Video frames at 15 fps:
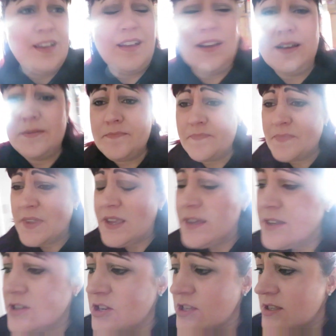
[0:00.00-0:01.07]
Um,
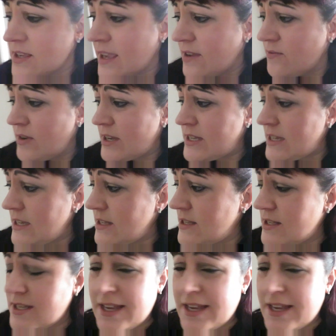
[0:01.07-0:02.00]
just getting ready to